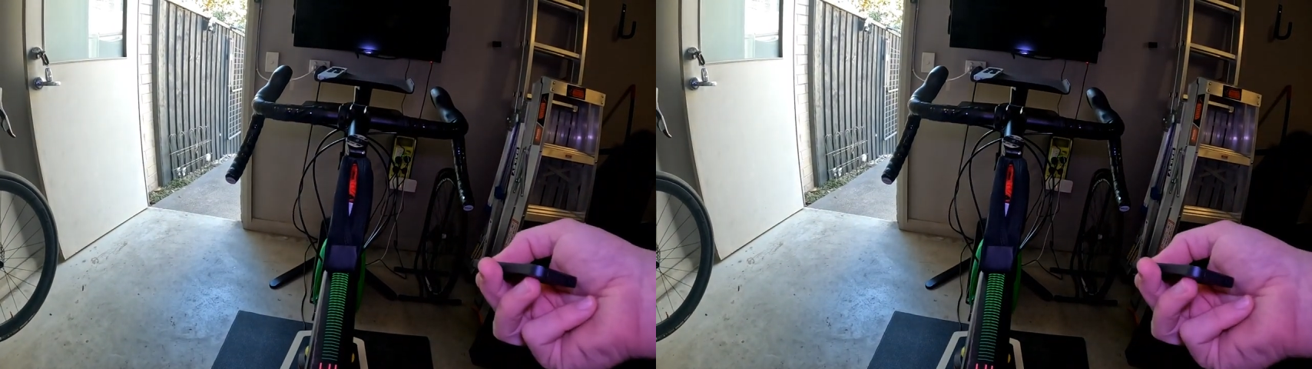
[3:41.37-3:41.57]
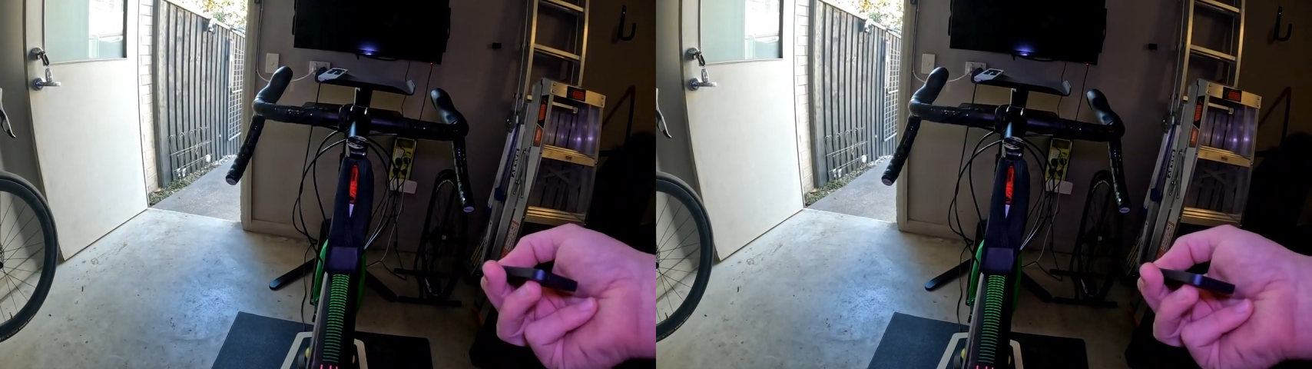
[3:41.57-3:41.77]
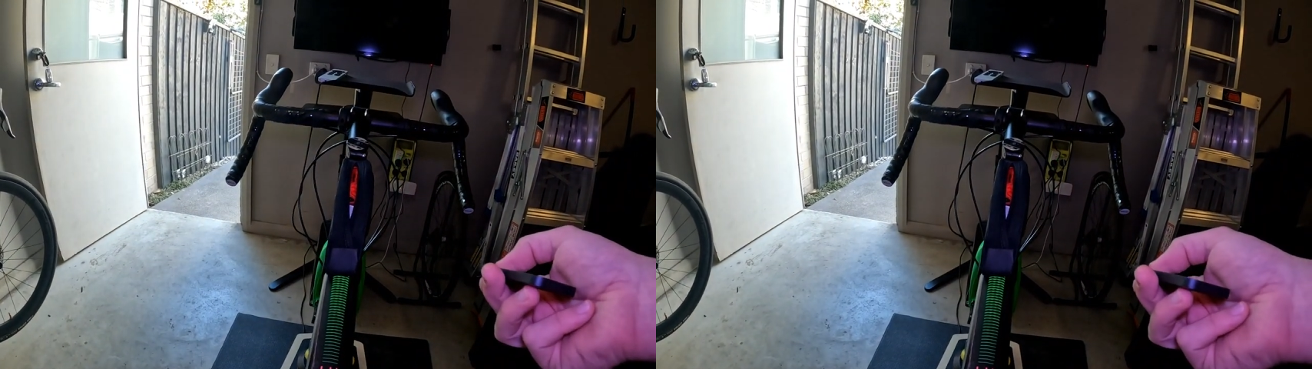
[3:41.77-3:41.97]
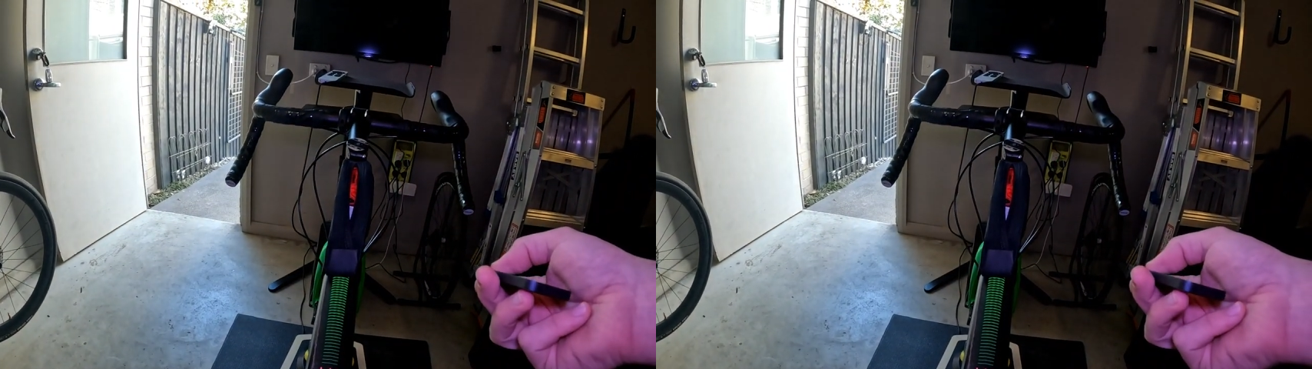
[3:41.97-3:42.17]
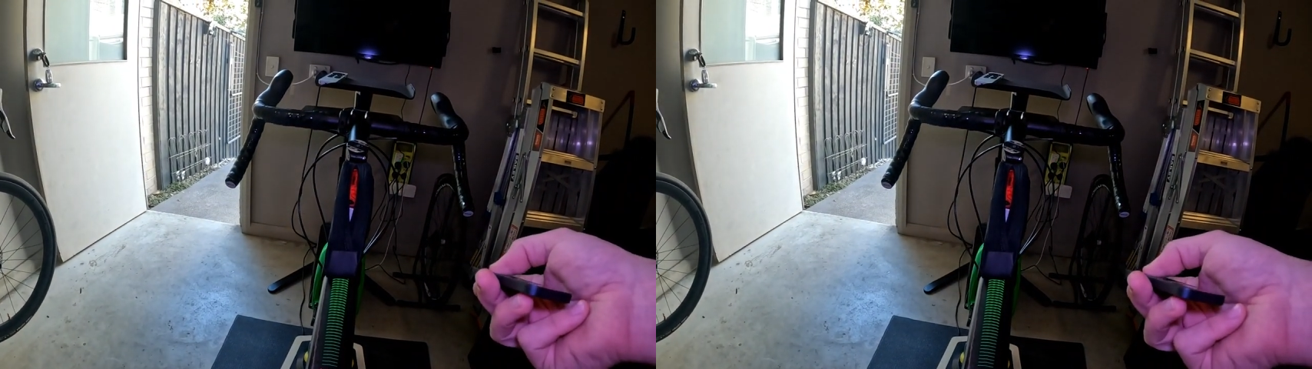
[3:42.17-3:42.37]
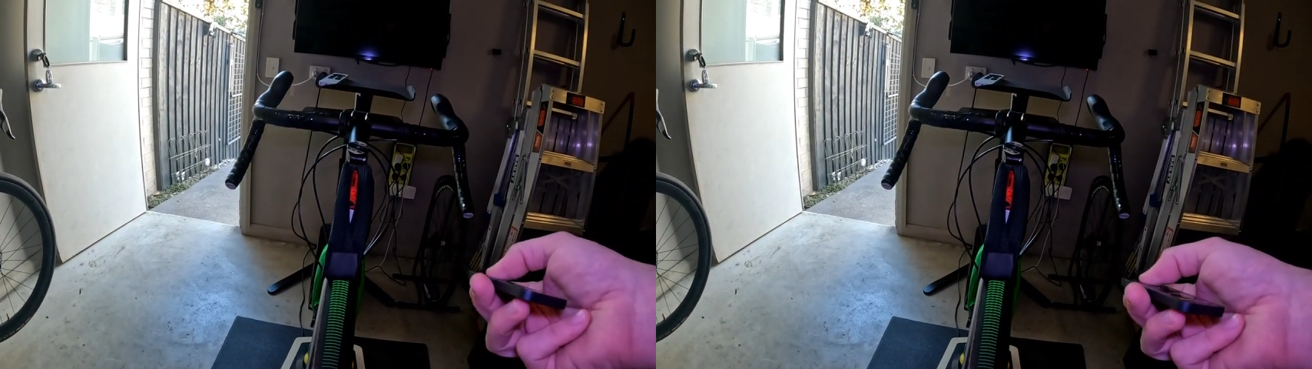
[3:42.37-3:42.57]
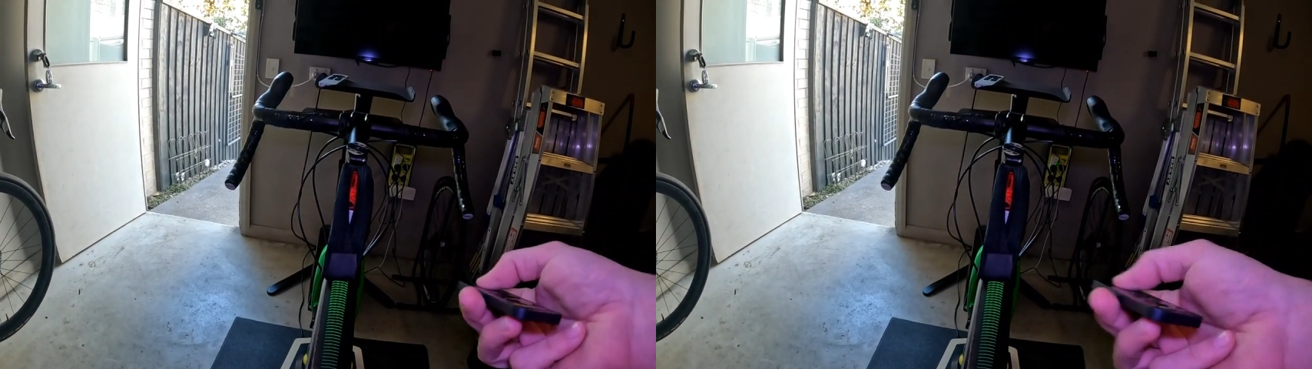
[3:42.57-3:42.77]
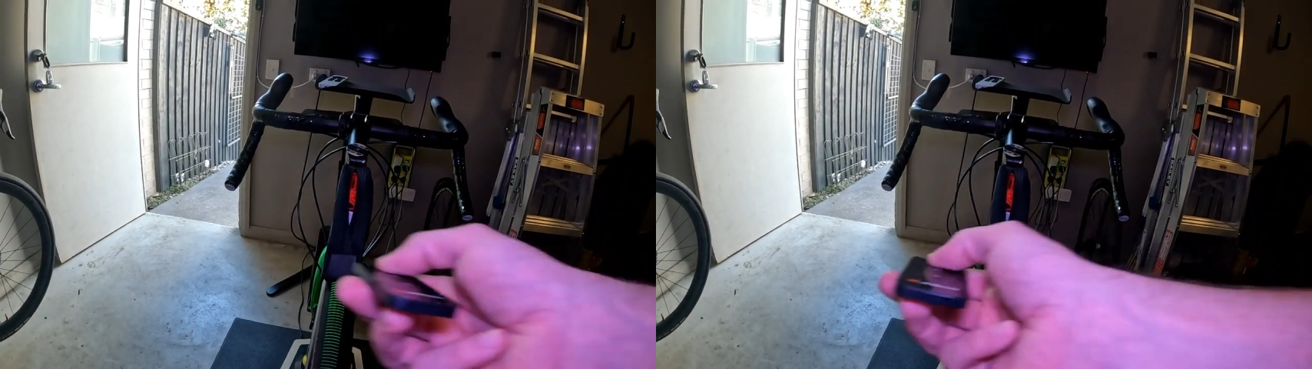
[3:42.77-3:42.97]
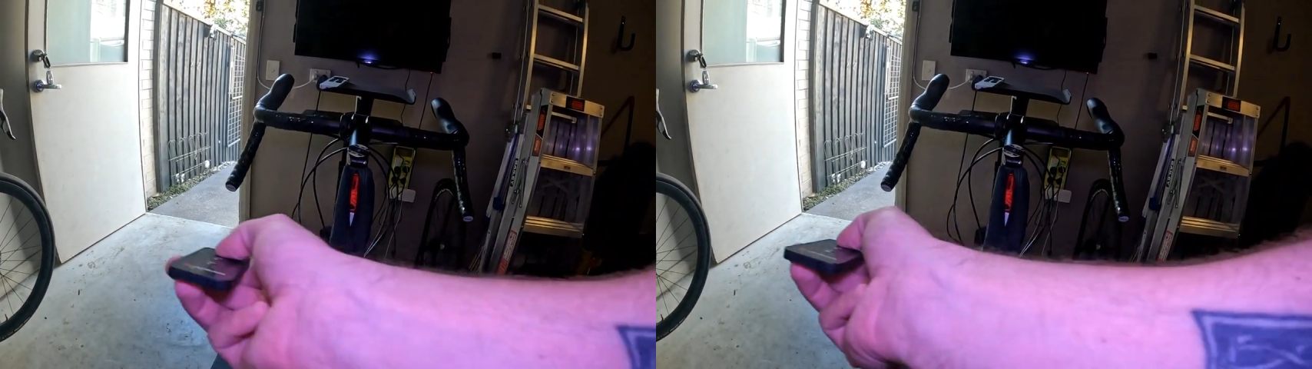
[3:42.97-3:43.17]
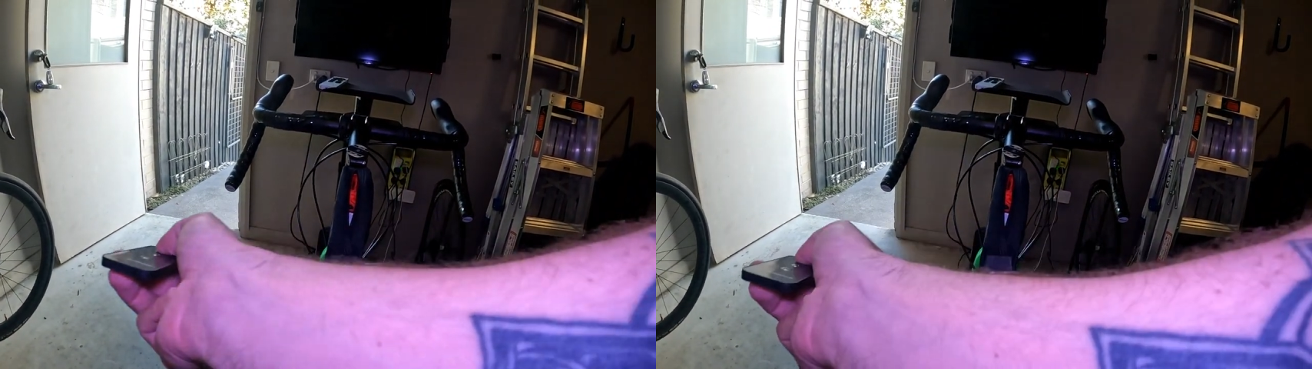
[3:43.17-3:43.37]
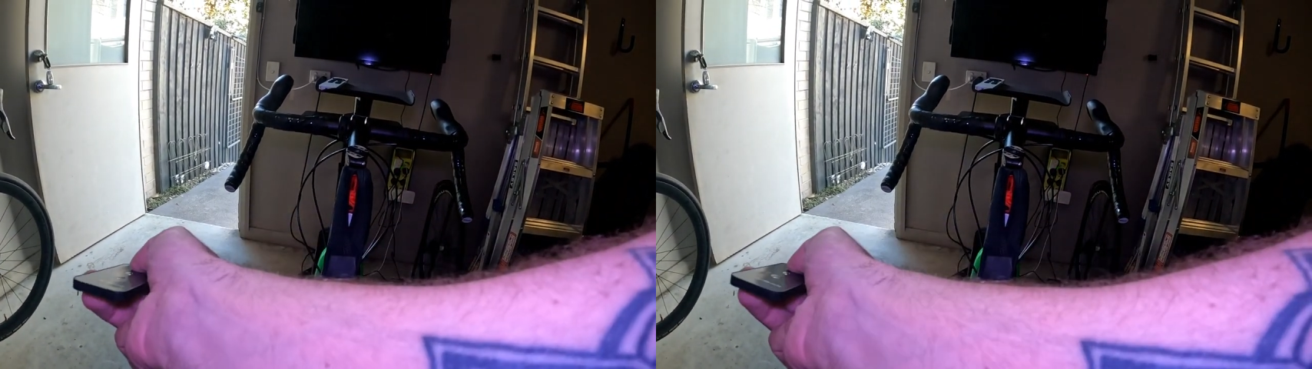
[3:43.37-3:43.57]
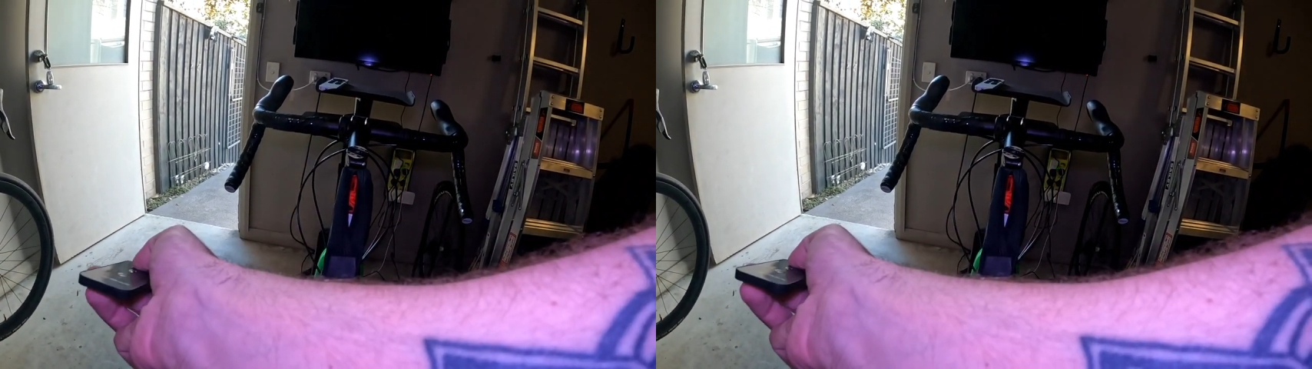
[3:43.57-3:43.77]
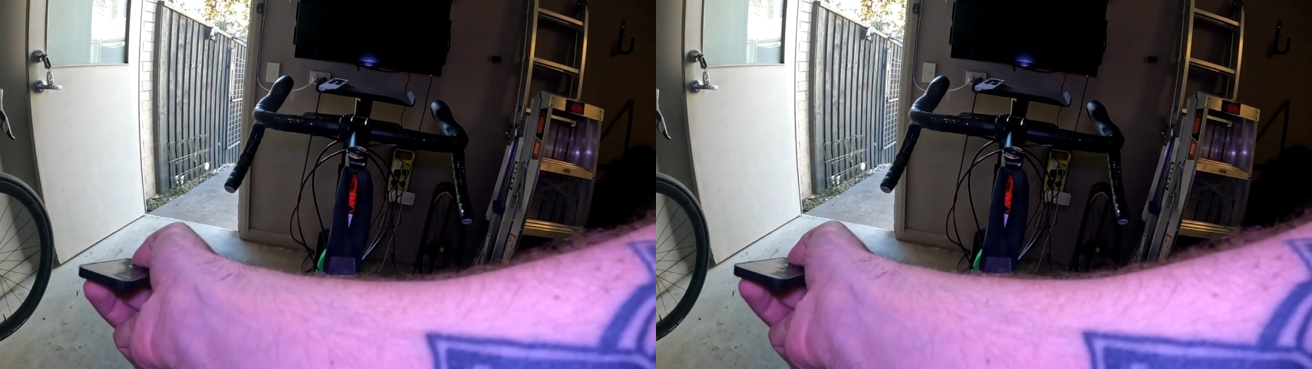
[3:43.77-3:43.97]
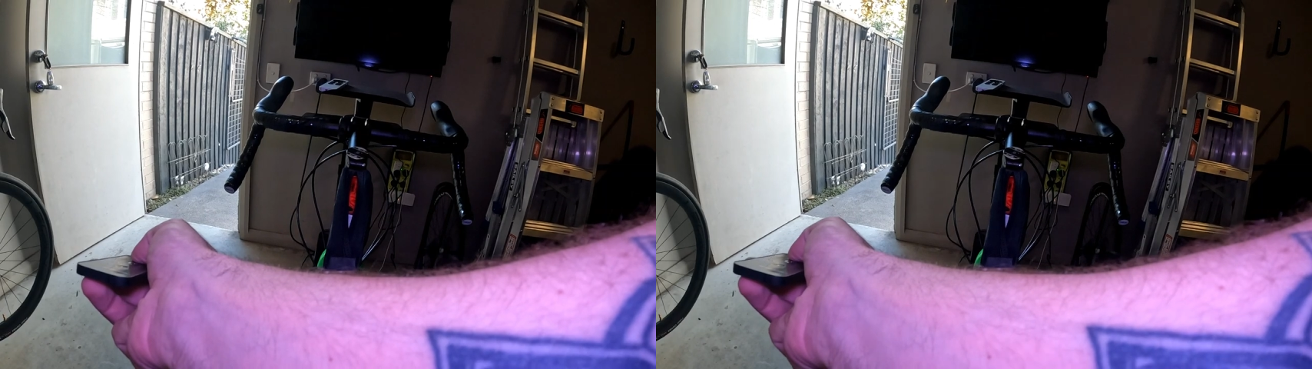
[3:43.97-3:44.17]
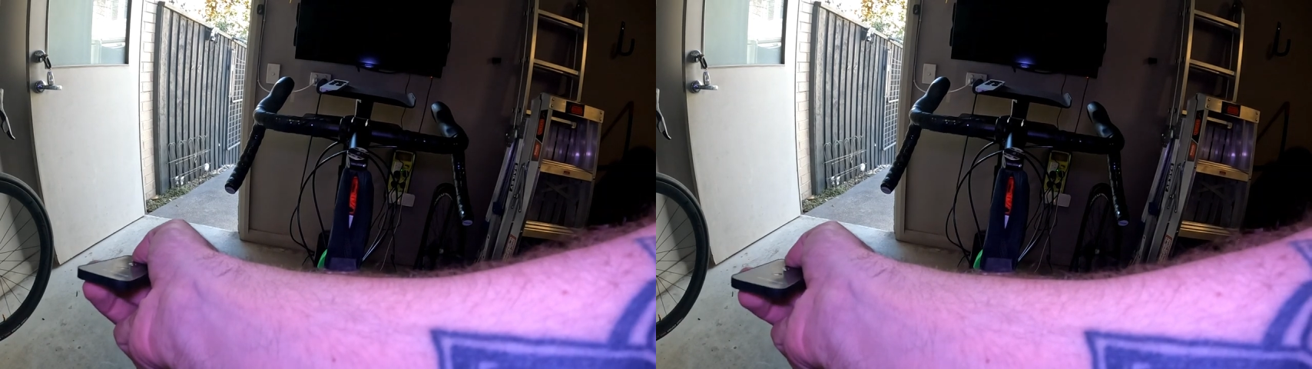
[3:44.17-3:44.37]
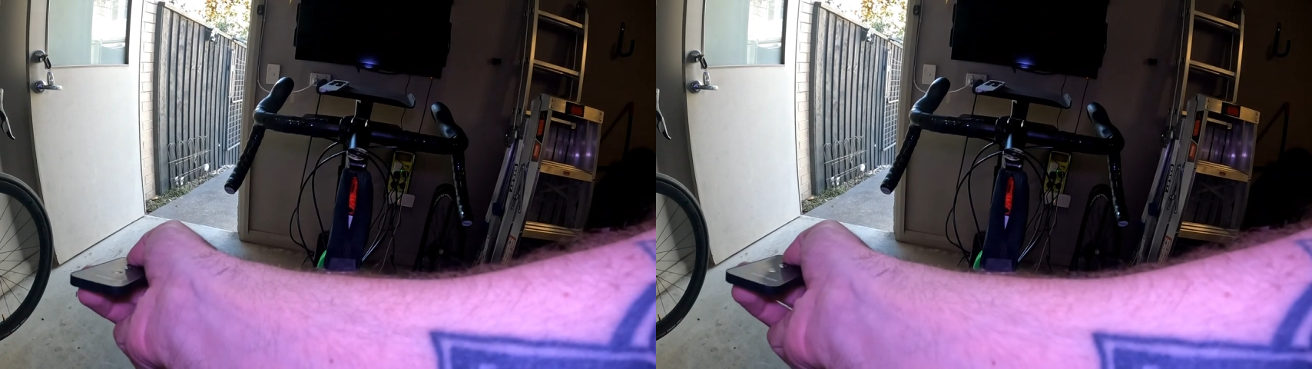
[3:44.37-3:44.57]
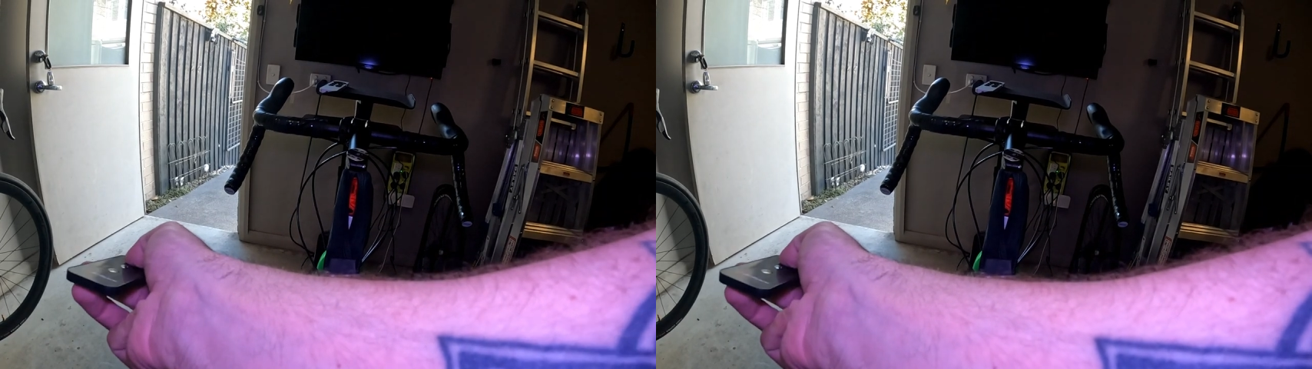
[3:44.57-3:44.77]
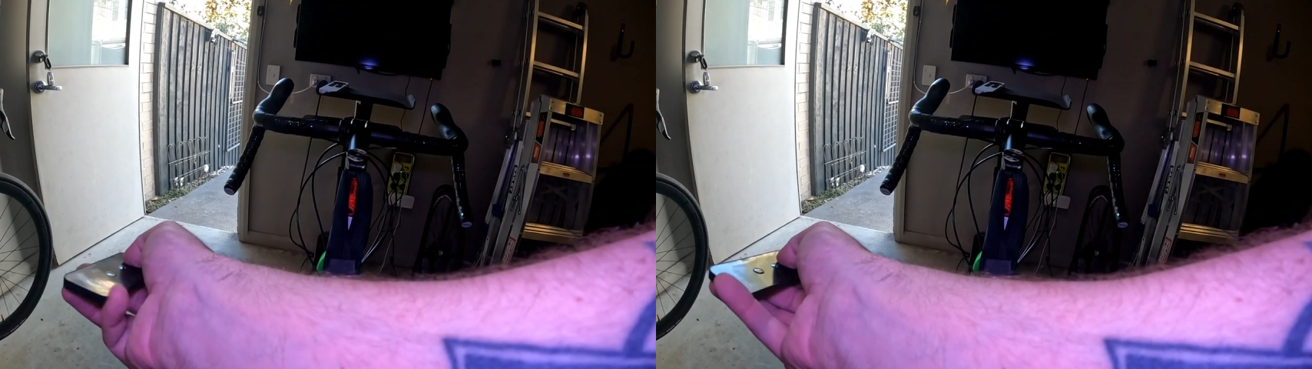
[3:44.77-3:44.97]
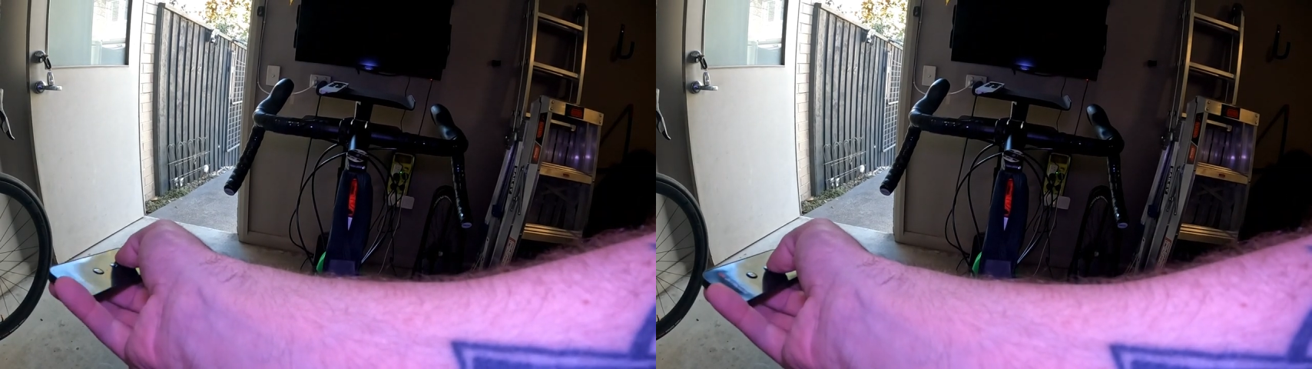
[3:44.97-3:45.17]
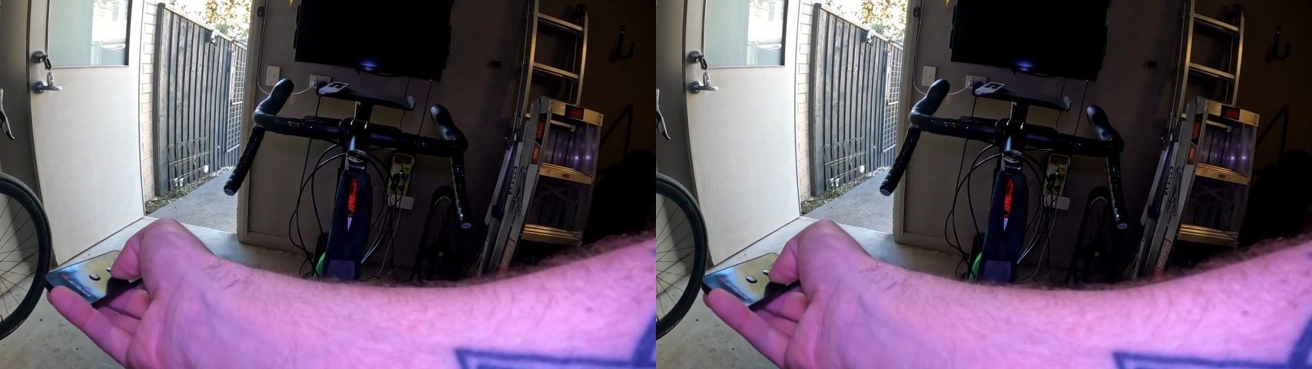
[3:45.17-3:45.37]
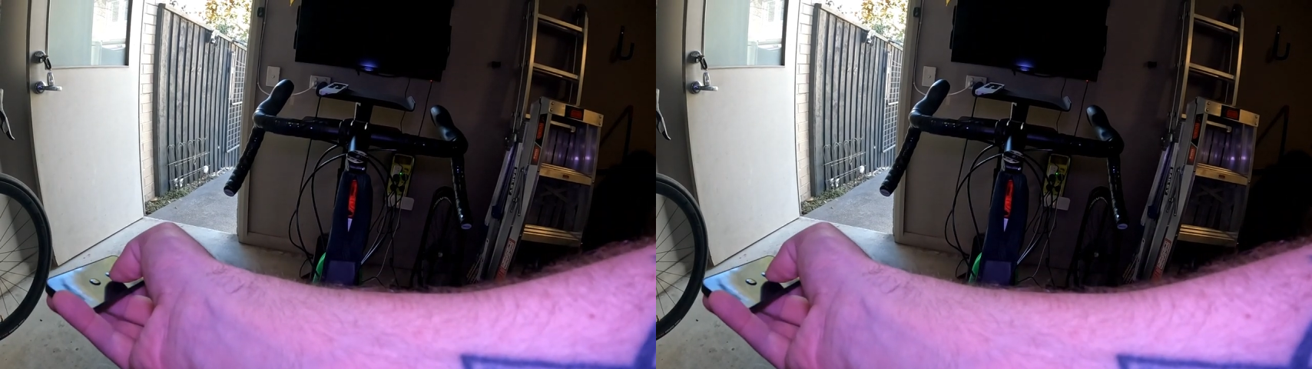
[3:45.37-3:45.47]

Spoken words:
Nobody's mouth can be seen.